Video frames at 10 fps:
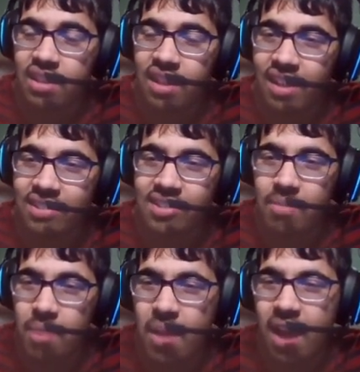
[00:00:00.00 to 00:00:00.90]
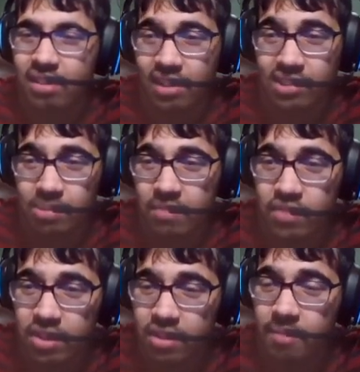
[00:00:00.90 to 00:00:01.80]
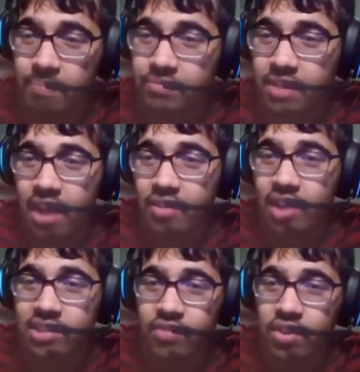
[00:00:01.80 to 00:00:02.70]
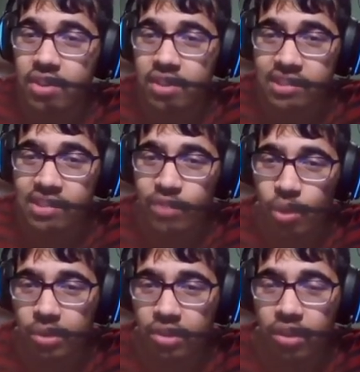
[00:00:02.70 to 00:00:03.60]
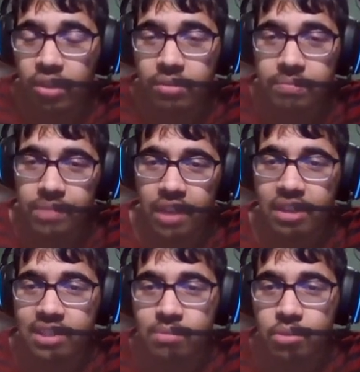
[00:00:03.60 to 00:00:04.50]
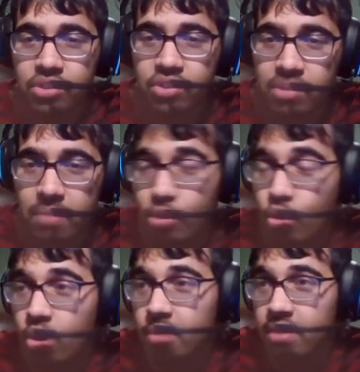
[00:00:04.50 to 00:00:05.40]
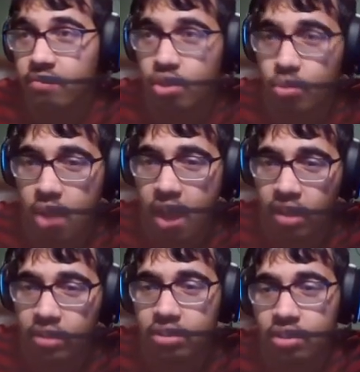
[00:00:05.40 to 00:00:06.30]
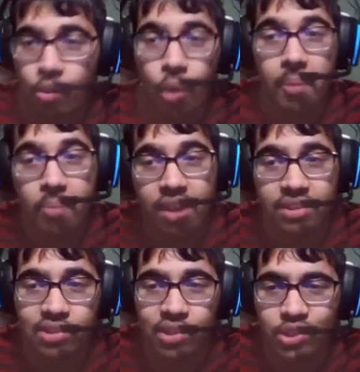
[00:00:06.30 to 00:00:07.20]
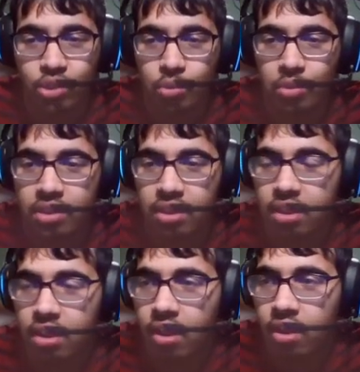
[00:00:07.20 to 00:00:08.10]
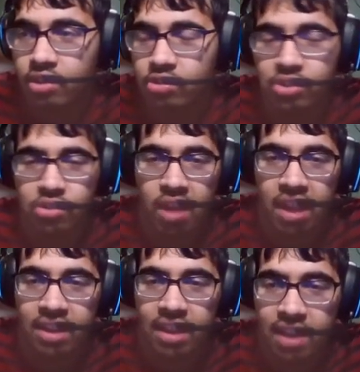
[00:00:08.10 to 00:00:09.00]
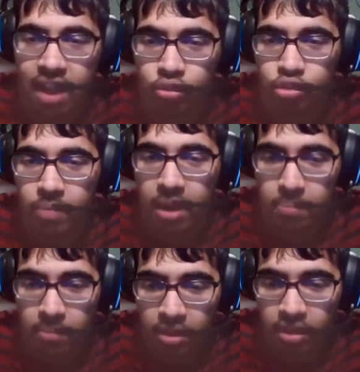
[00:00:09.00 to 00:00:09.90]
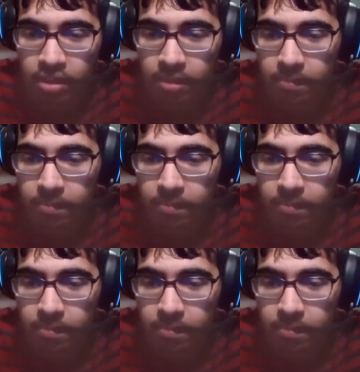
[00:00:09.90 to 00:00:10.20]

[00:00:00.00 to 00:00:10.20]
Atalanta Benfica. I think that's a difficult one to call. I think that's the most interesting. Maybe quarterback Villarreal. Roma Brighton is also a good one. Okay, so let's go ahead and now do my